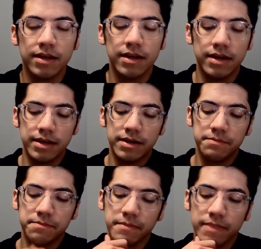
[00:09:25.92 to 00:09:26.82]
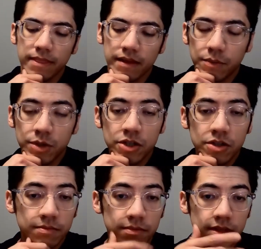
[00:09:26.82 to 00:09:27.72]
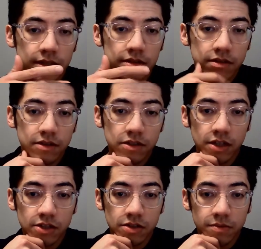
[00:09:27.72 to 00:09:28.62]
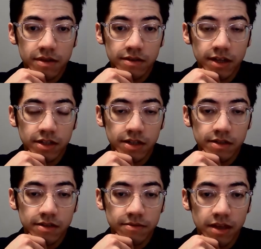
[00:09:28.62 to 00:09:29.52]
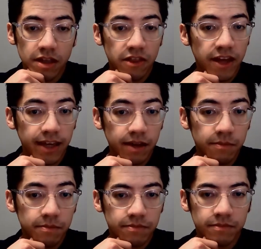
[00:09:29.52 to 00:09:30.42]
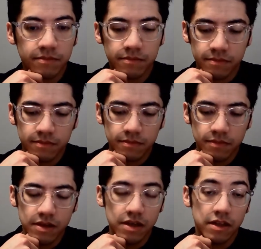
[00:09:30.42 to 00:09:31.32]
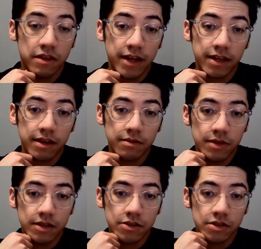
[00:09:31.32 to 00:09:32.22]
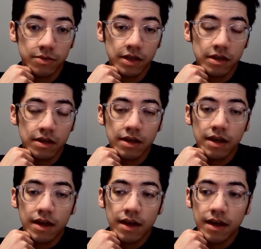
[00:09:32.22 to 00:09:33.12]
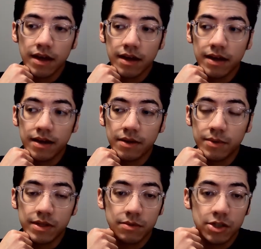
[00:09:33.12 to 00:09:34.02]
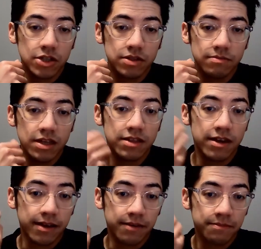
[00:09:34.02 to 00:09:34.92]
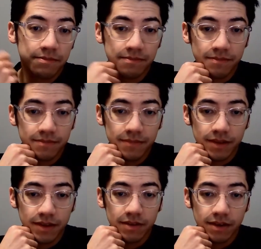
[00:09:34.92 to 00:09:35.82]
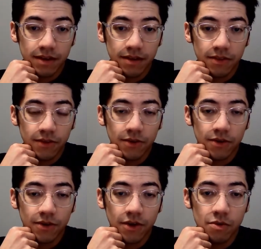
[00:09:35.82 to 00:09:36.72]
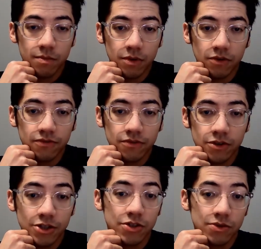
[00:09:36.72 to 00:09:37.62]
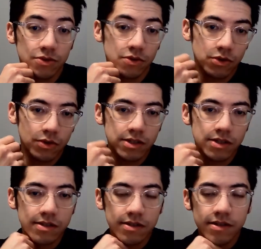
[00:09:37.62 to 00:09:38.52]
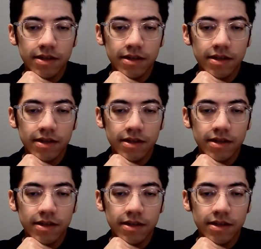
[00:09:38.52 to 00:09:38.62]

A word that starts with this letter is Ithake. Ithake in ancient Greek, which is Ithaca. Ithaca, the home of Odysseus or Ulysses.